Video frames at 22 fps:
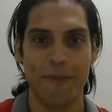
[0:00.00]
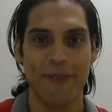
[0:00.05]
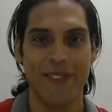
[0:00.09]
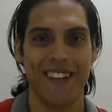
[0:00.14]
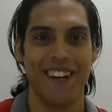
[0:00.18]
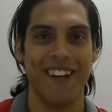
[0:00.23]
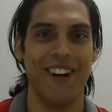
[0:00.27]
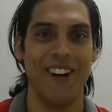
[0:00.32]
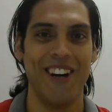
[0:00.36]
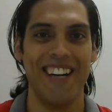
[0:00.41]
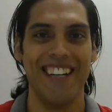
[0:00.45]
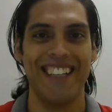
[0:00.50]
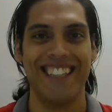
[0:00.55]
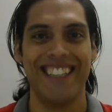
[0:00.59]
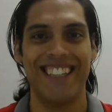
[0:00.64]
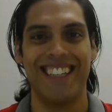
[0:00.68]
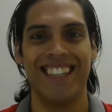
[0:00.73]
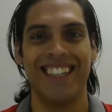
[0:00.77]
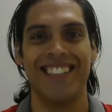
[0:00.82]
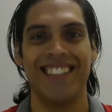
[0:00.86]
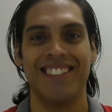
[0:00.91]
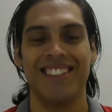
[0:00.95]
Alright,
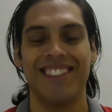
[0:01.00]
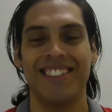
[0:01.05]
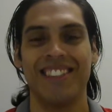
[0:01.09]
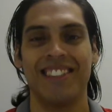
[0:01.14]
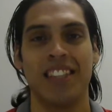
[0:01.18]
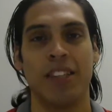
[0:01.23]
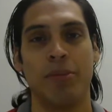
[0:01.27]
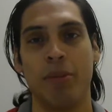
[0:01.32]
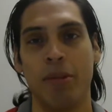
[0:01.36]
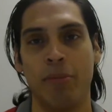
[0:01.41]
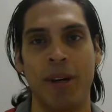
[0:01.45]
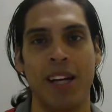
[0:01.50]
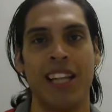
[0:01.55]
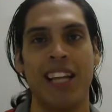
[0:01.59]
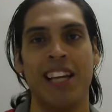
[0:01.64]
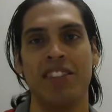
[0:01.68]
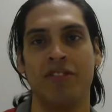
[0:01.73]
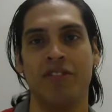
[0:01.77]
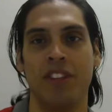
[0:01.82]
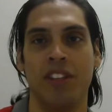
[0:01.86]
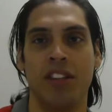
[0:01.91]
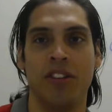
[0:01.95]
this is going to be my
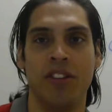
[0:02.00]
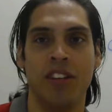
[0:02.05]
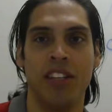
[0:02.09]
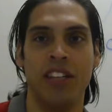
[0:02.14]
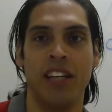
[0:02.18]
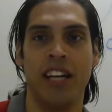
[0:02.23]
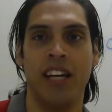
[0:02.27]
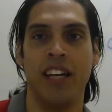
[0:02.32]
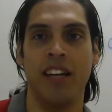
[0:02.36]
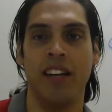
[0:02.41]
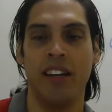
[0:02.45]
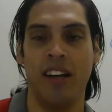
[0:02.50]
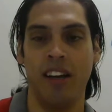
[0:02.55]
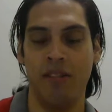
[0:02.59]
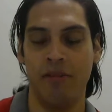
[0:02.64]
last video today.